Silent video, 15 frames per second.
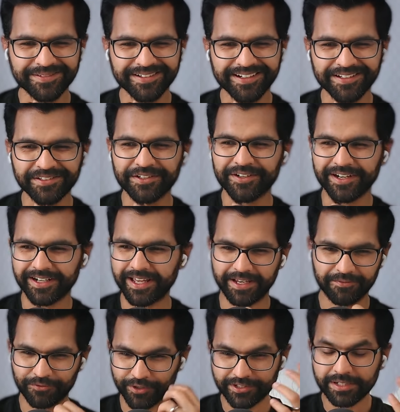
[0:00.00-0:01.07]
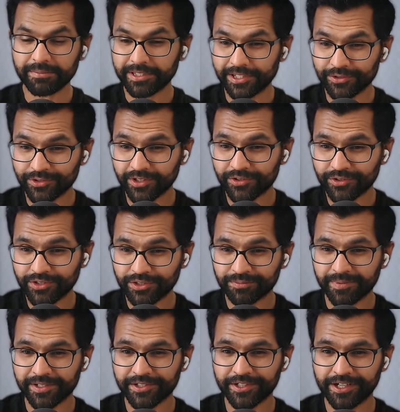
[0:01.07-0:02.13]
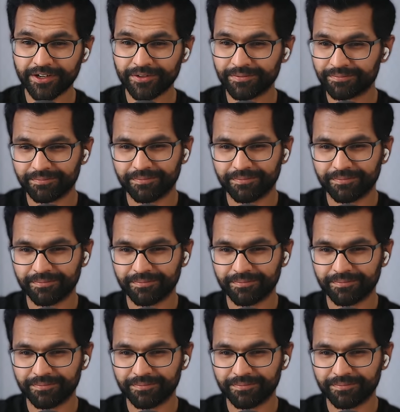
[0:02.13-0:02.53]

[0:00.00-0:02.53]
Considering, like, for example, the use case you just mentioned around